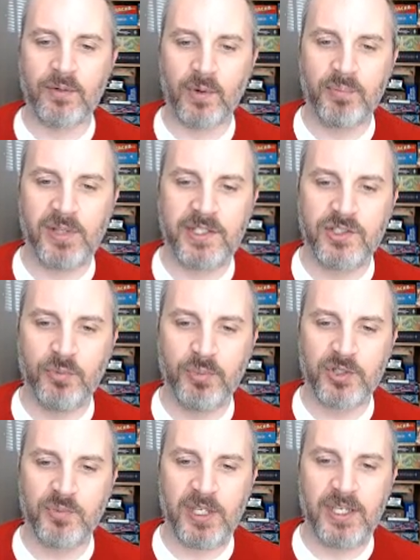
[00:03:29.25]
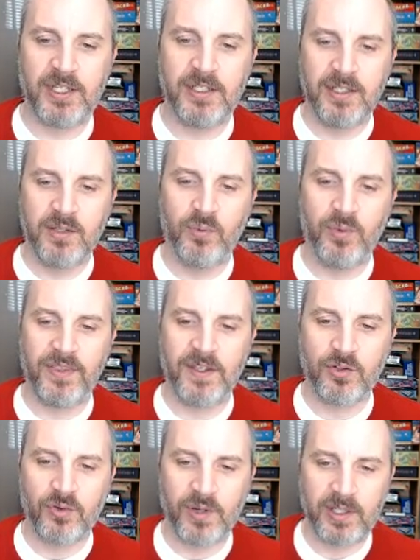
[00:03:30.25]
Replace super speed with
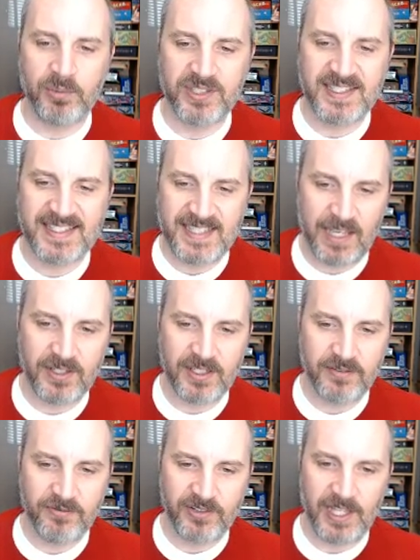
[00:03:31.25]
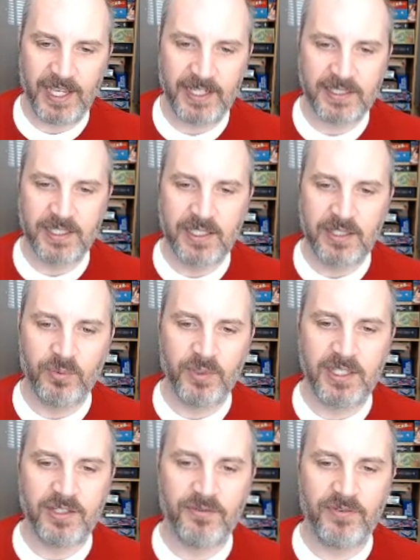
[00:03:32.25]
incredible 7 flight with
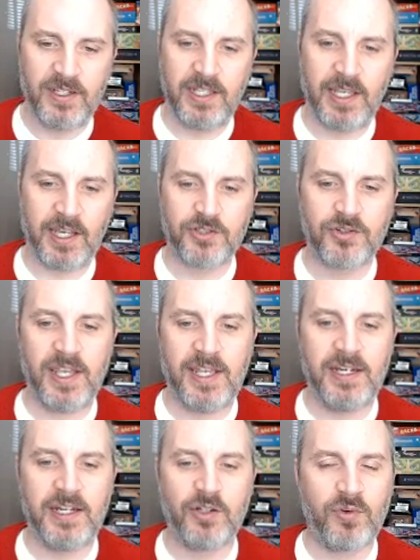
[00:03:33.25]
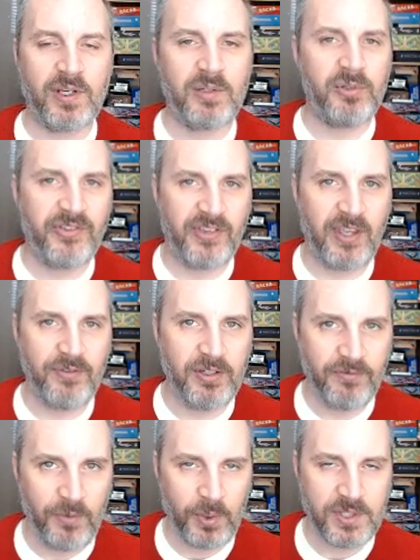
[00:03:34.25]
the defending extra and an incredible 7
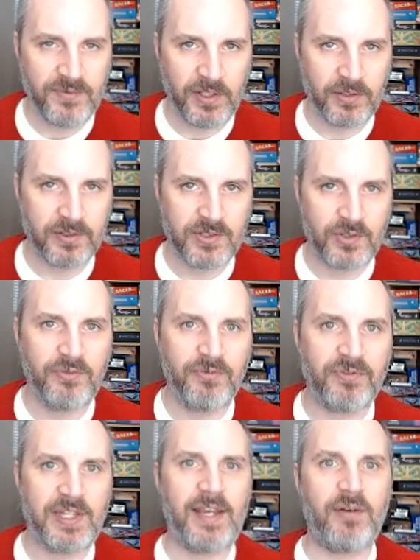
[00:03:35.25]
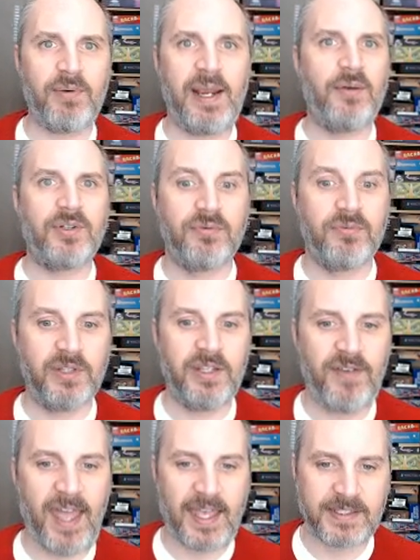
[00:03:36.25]
force field. So you fly around really
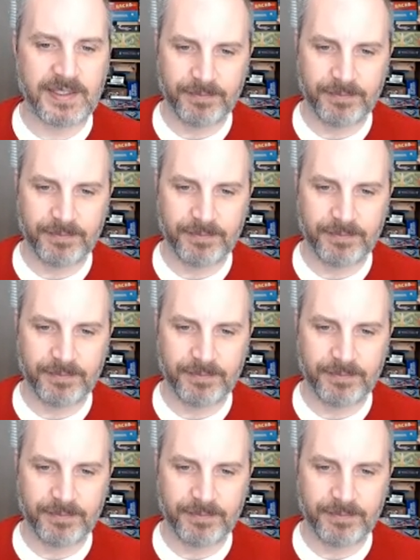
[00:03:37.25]
fast.